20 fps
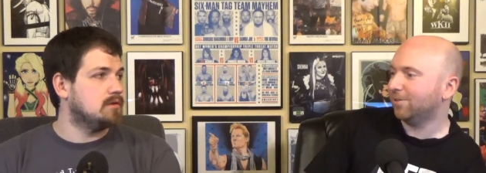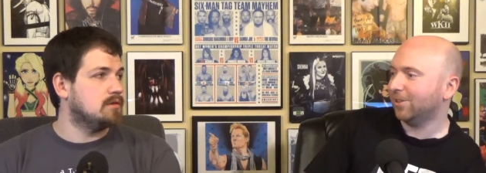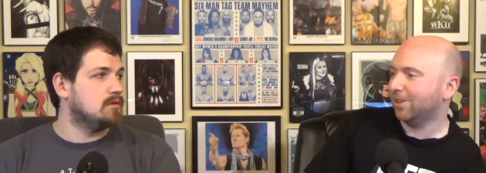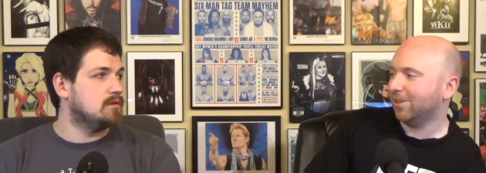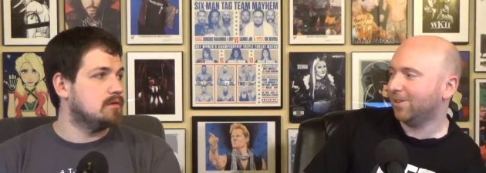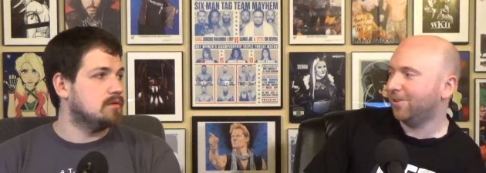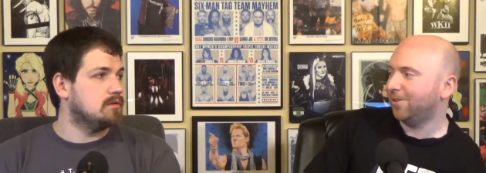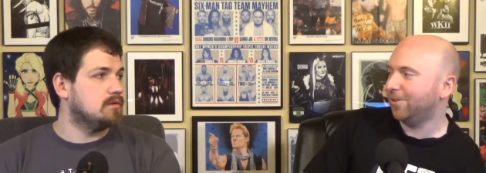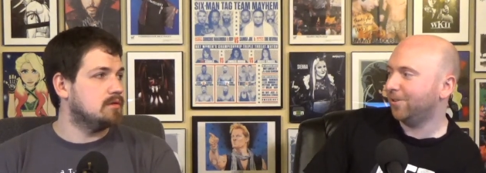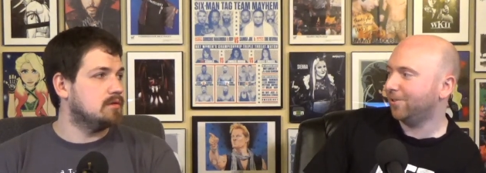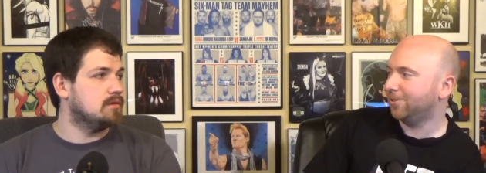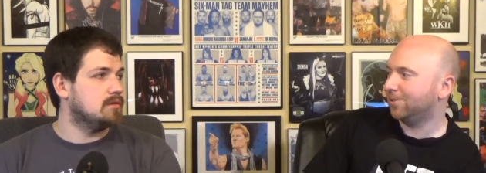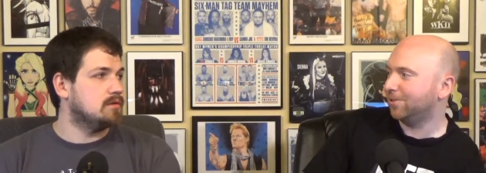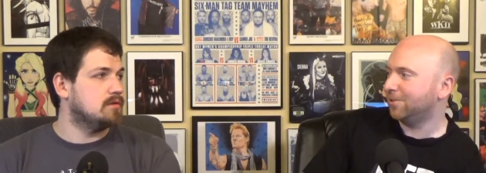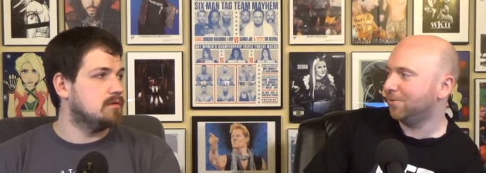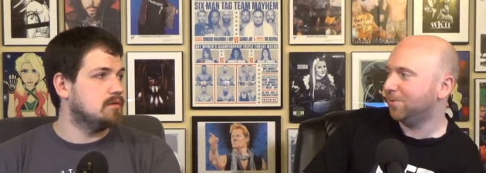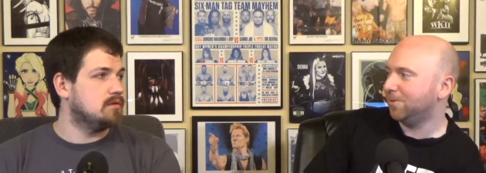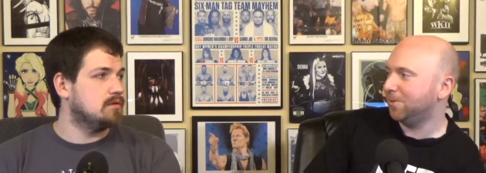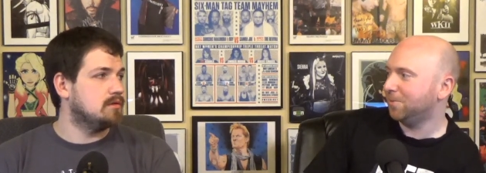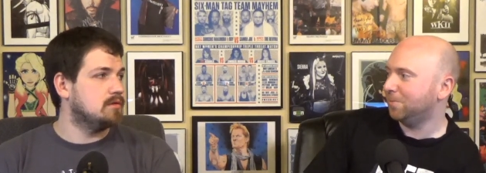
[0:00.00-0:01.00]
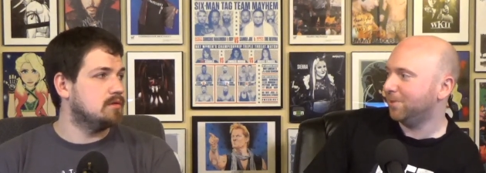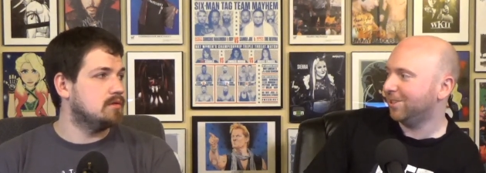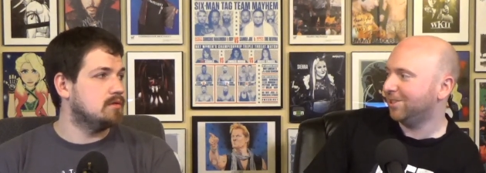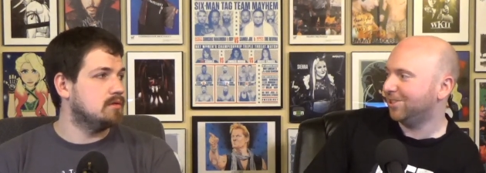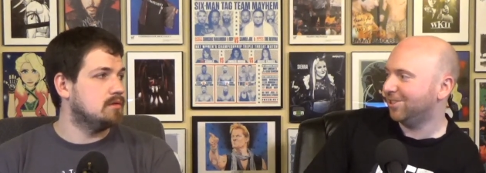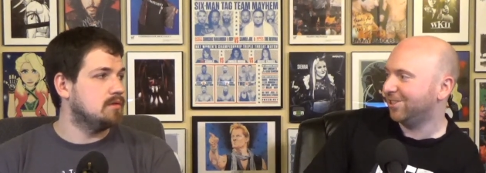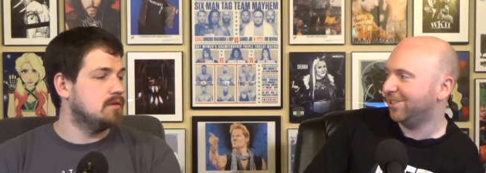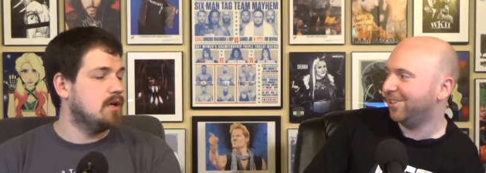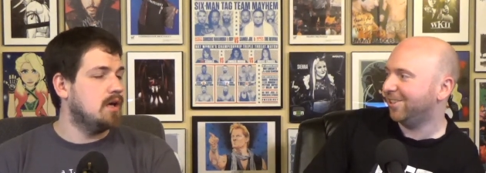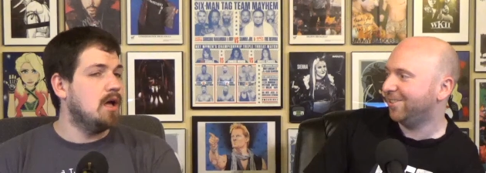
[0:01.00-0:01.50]
Speaker 1: I was like, oh no, it's going to be the
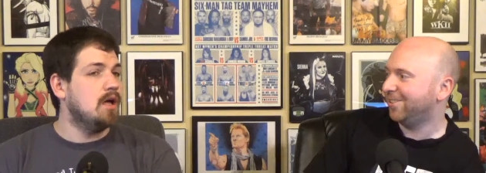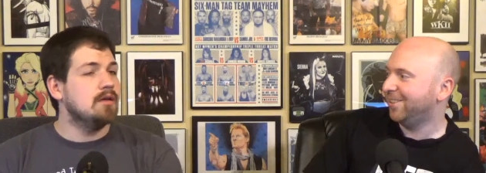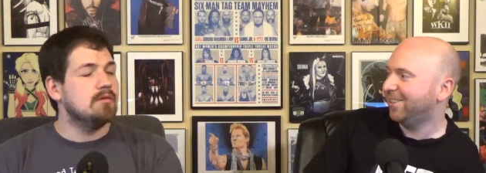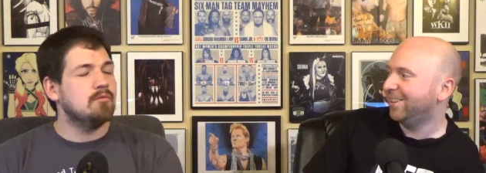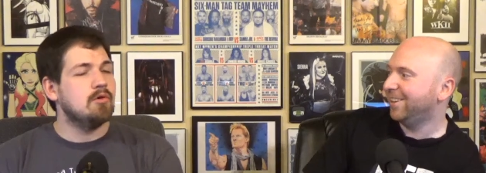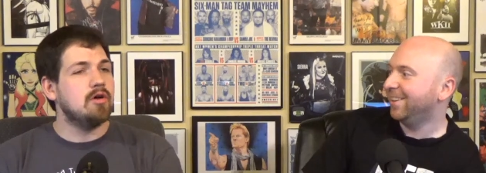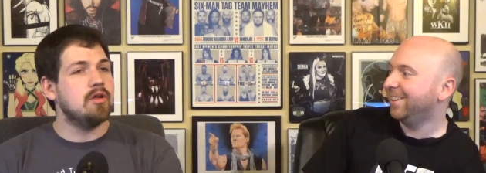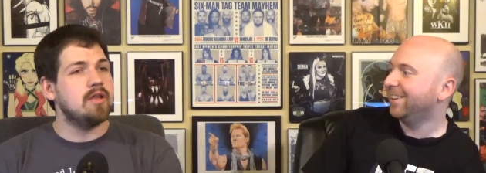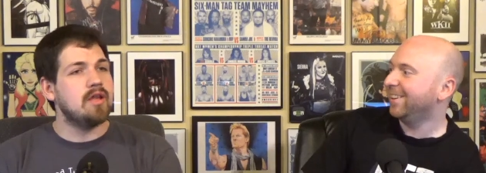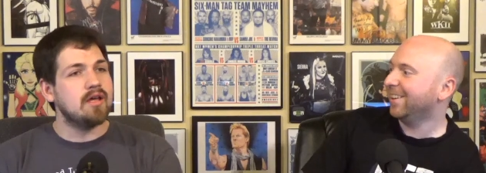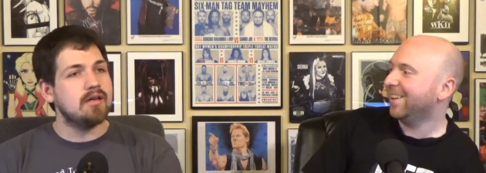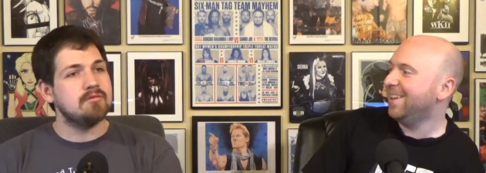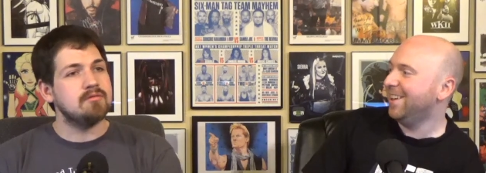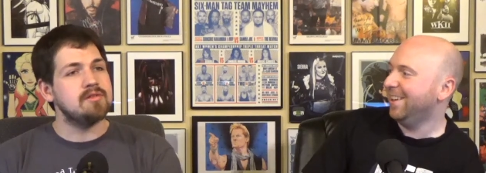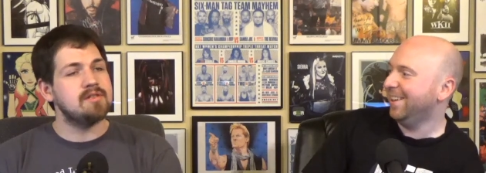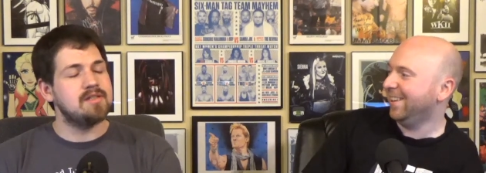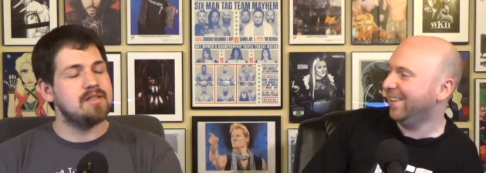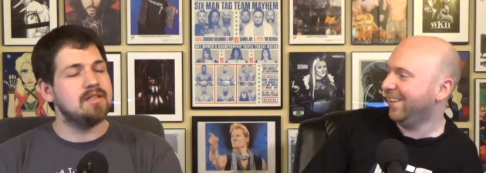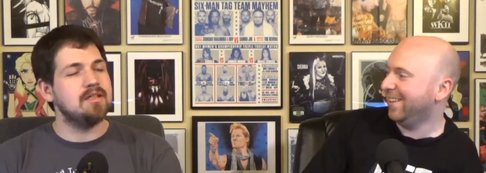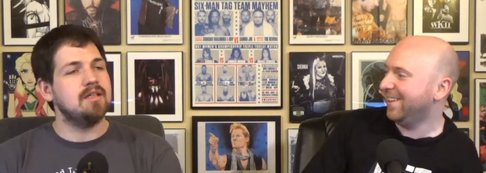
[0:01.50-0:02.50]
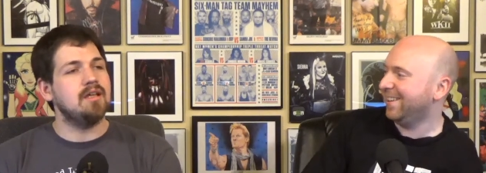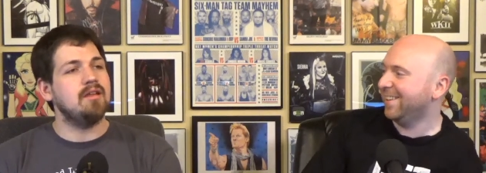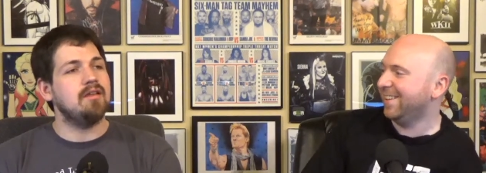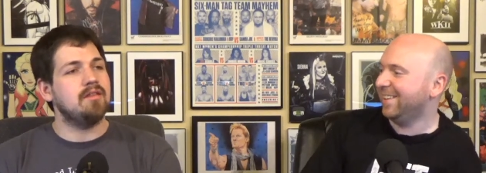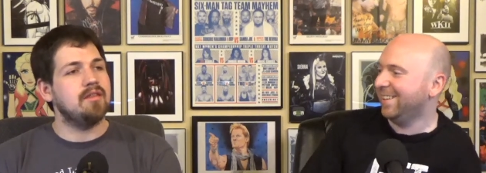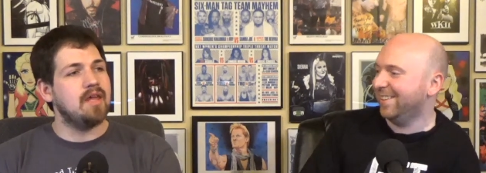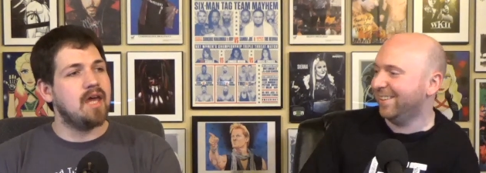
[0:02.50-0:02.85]
Big Show. Well, I was thinking